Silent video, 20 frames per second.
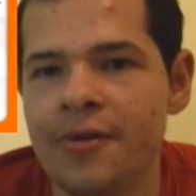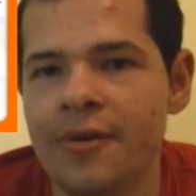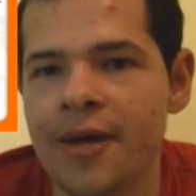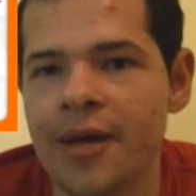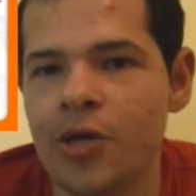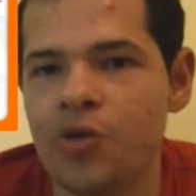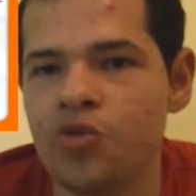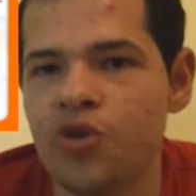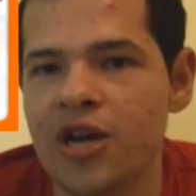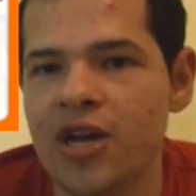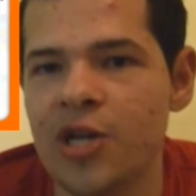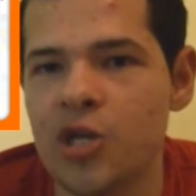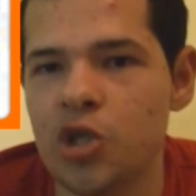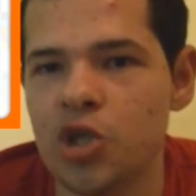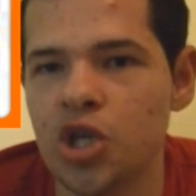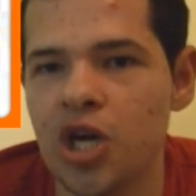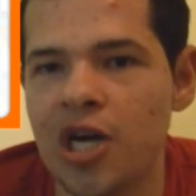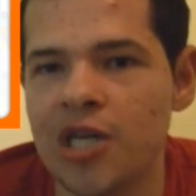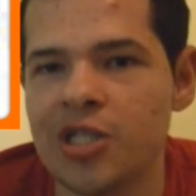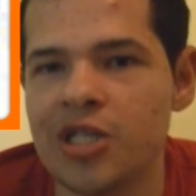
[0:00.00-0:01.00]
and Drake and
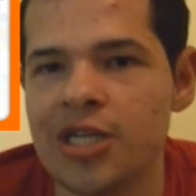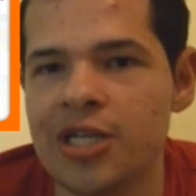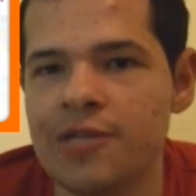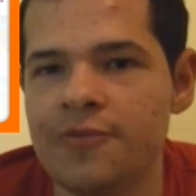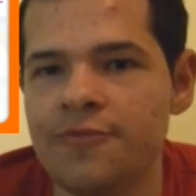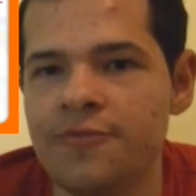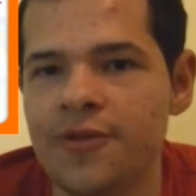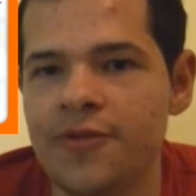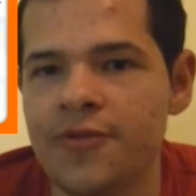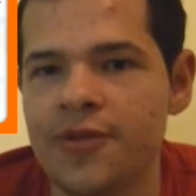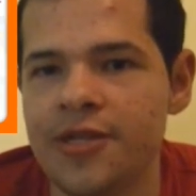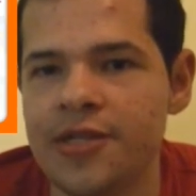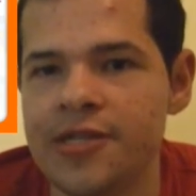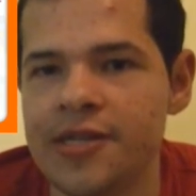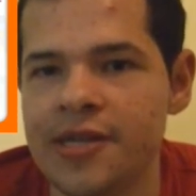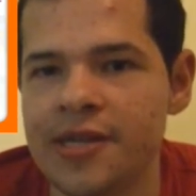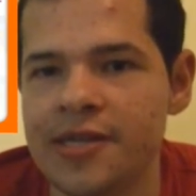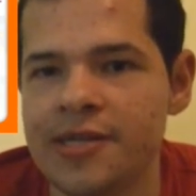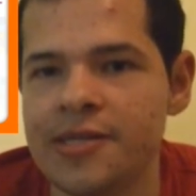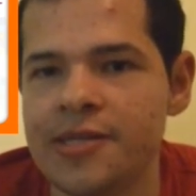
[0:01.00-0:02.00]
Josh has
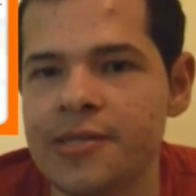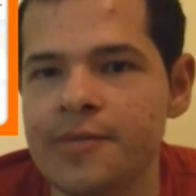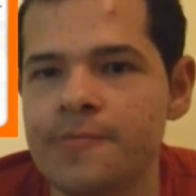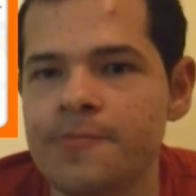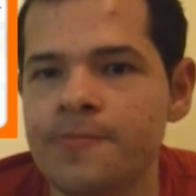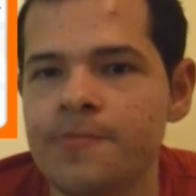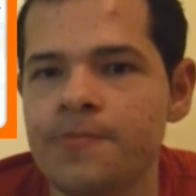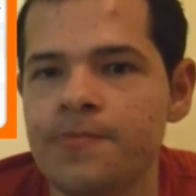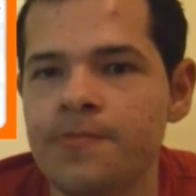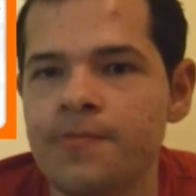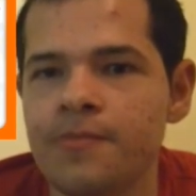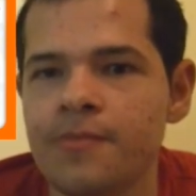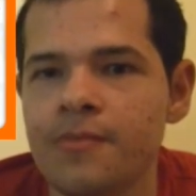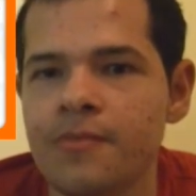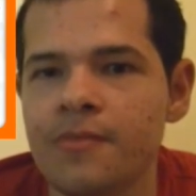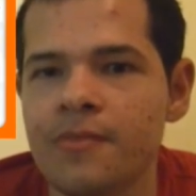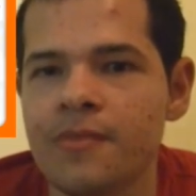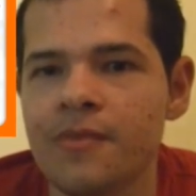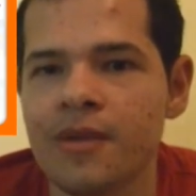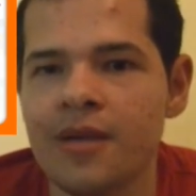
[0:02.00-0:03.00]
56.
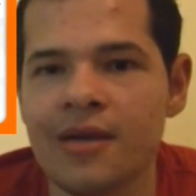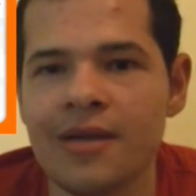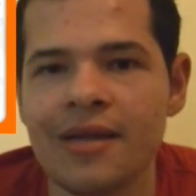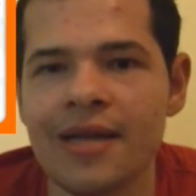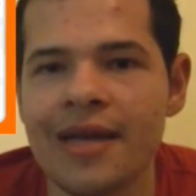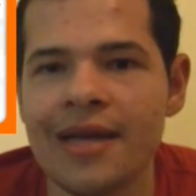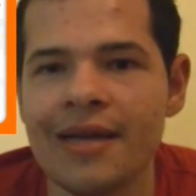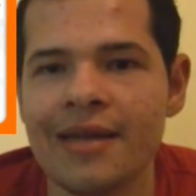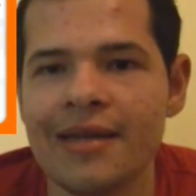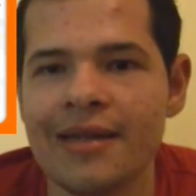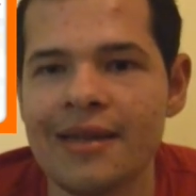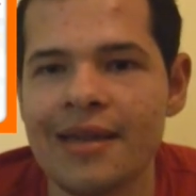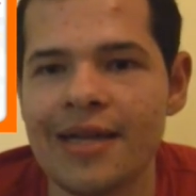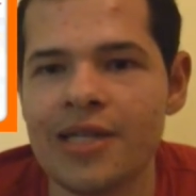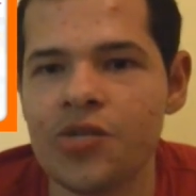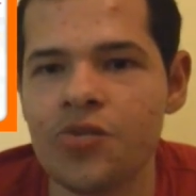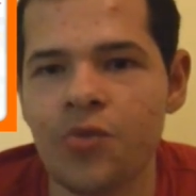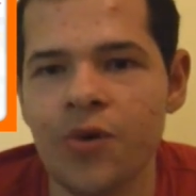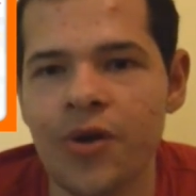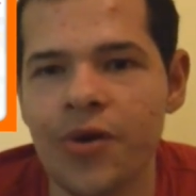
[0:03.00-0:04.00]
Like,
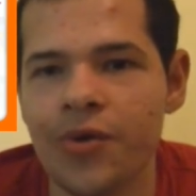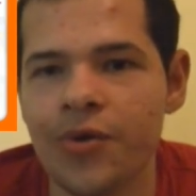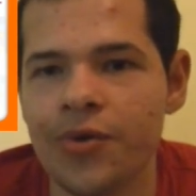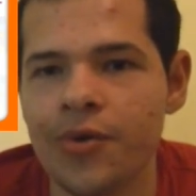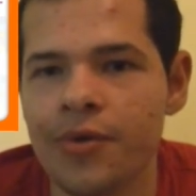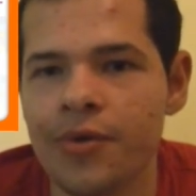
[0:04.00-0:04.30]
that's weird.